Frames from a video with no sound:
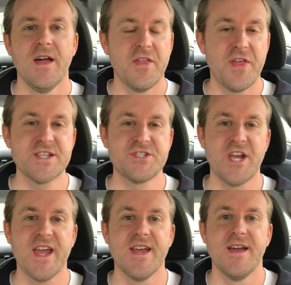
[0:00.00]
Thanks,
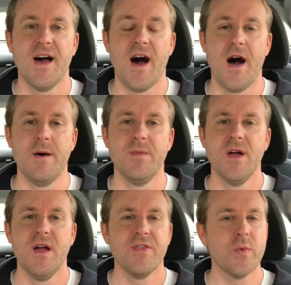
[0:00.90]
Jay. Um,
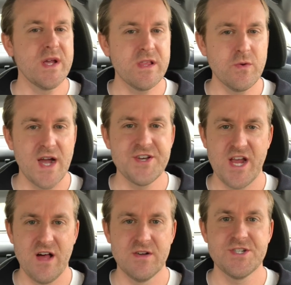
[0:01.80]
the weekly ride
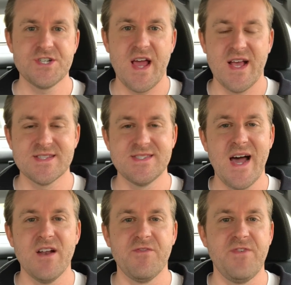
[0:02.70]
challenge has
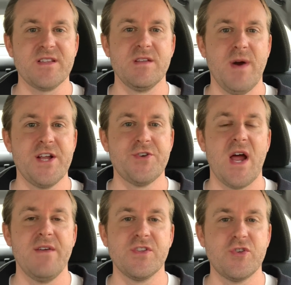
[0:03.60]
not affected my
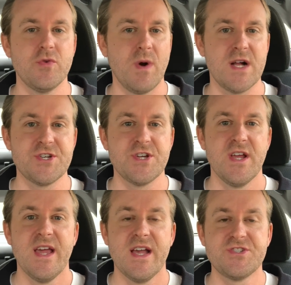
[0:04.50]
driving too much.
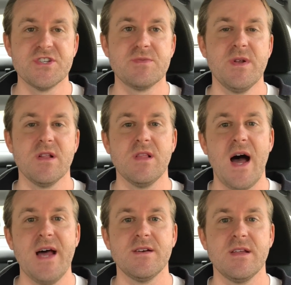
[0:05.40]
It's just been a
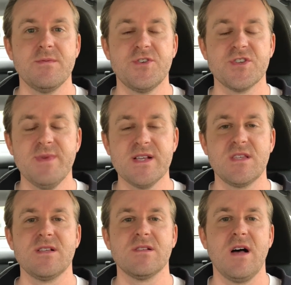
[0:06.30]
lot, it just makes
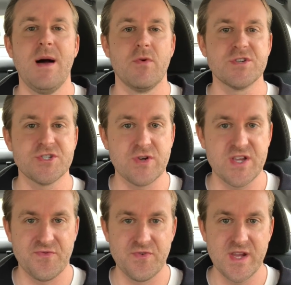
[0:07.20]
things a lot more
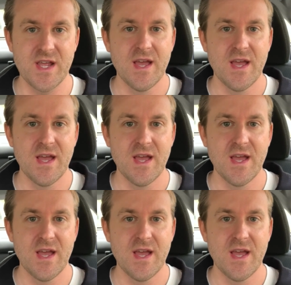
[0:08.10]
stress-free.